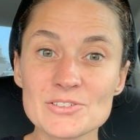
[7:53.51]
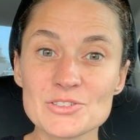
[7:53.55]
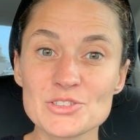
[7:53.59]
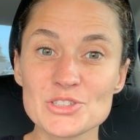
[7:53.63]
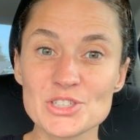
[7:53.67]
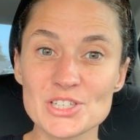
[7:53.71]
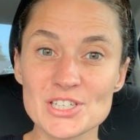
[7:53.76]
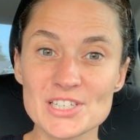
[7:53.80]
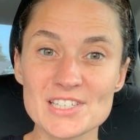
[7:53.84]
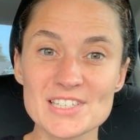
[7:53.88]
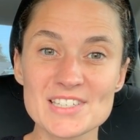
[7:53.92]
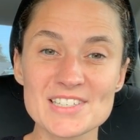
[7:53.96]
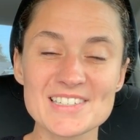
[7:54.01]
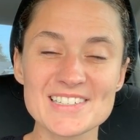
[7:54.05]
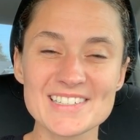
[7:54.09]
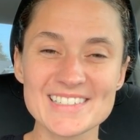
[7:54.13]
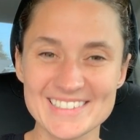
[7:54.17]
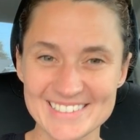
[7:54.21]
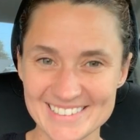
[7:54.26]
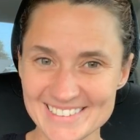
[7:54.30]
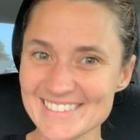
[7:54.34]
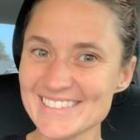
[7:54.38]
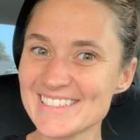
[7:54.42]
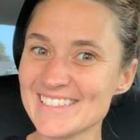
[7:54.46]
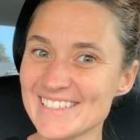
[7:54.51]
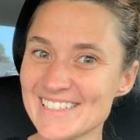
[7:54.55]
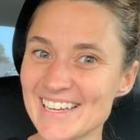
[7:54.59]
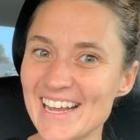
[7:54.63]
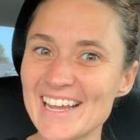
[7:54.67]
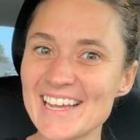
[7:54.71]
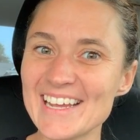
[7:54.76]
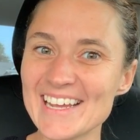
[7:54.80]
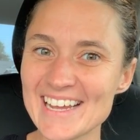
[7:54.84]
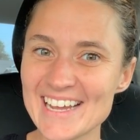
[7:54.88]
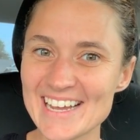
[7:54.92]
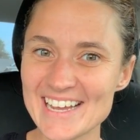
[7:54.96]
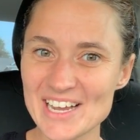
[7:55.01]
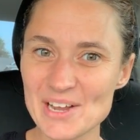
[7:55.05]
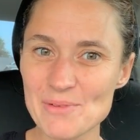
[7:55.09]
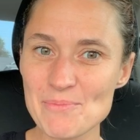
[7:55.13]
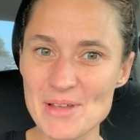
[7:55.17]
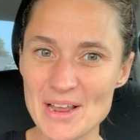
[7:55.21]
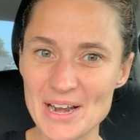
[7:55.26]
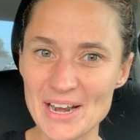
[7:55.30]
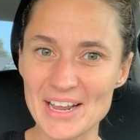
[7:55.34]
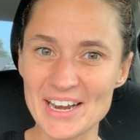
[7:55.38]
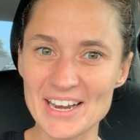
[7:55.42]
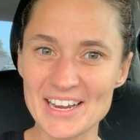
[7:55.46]
Just stay
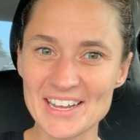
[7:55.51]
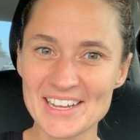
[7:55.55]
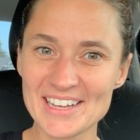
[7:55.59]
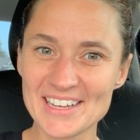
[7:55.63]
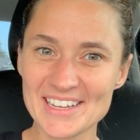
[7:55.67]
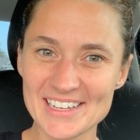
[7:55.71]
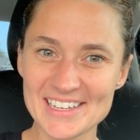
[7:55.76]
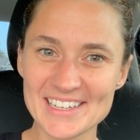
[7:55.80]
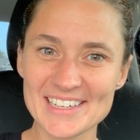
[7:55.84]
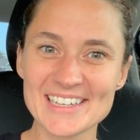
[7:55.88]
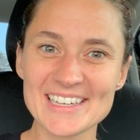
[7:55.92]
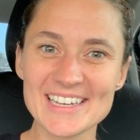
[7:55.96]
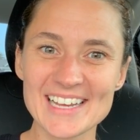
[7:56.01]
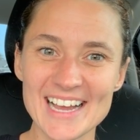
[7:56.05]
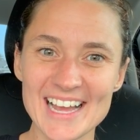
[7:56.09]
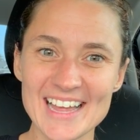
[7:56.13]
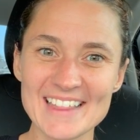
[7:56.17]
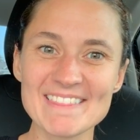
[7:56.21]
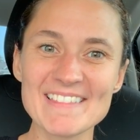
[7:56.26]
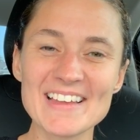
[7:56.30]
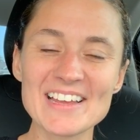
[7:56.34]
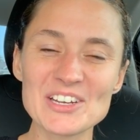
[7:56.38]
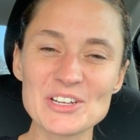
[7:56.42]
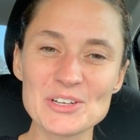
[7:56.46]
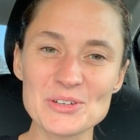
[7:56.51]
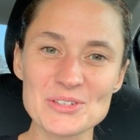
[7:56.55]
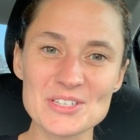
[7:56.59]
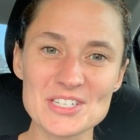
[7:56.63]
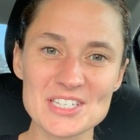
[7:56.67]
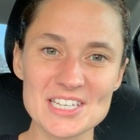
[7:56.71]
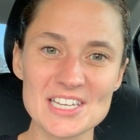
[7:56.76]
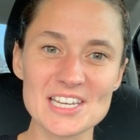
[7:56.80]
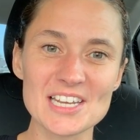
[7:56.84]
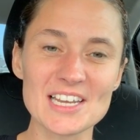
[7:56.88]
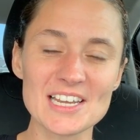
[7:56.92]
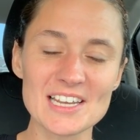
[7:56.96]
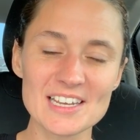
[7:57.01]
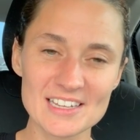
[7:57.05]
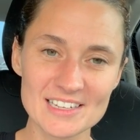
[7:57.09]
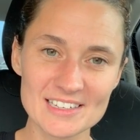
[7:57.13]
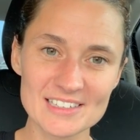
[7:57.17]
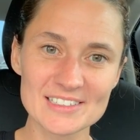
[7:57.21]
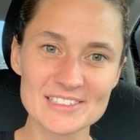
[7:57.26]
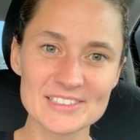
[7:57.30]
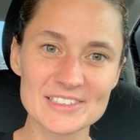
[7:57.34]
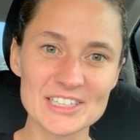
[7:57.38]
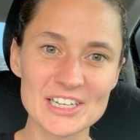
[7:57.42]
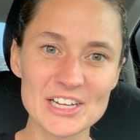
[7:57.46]
committed. And then you'll see,
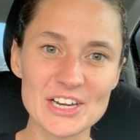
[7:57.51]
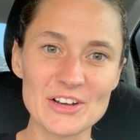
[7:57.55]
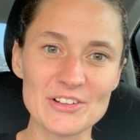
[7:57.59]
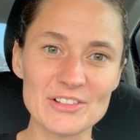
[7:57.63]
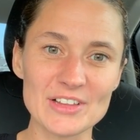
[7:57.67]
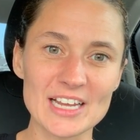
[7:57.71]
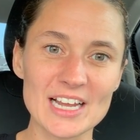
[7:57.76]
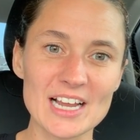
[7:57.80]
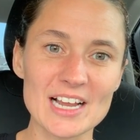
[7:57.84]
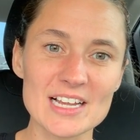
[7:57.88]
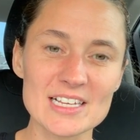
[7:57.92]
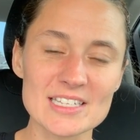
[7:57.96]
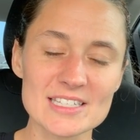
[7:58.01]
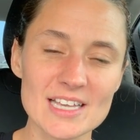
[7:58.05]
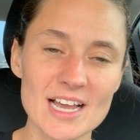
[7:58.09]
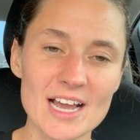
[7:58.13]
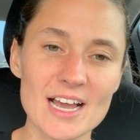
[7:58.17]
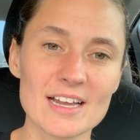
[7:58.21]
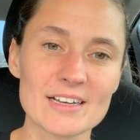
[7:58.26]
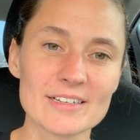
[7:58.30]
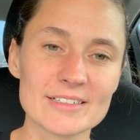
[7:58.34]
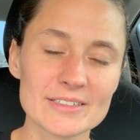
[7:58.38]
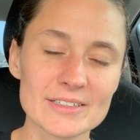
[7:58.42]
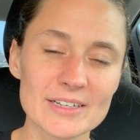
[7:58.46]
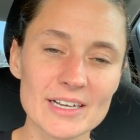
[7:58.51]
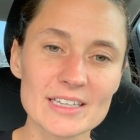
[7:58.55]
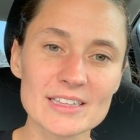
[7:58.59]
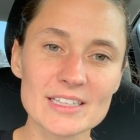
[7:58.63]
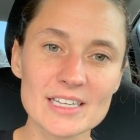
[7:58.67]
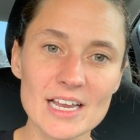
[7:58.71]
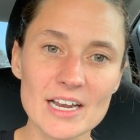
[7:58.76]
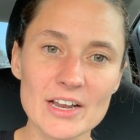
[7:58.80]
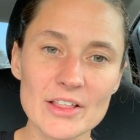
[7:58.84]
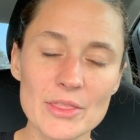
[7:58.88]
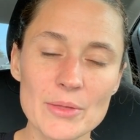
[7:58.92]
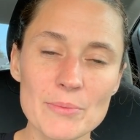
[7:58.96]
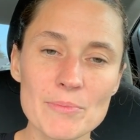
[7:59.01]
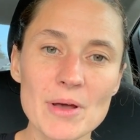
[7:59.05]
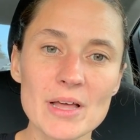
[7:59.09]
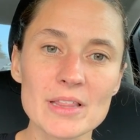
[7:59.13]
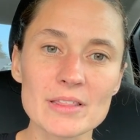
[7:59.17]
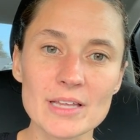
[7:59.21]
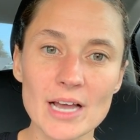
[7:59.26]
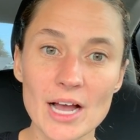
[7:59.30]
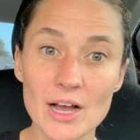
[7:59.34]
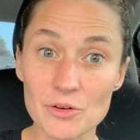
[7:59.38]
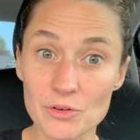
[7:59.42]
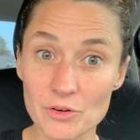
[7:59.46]
like I said, at the end of the
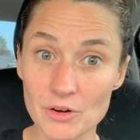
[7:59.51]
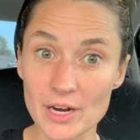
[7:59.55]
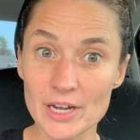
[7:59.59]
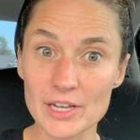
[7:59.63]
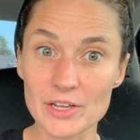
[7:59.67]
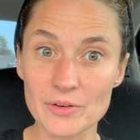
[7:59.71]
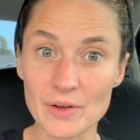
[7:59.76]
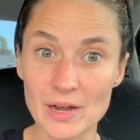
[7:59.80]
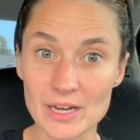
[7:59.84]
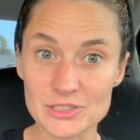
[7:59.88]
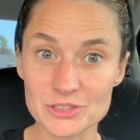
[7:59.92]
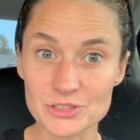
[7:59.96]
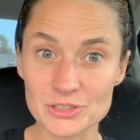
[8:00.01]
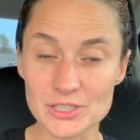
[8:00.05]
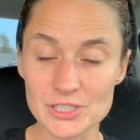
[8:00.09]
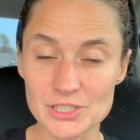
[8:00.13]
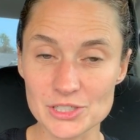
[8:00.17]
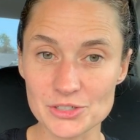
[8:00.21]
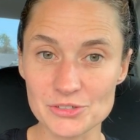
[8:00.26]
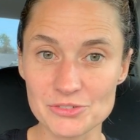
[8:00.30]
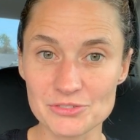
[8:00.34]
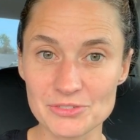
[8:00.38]
month, how great you actually do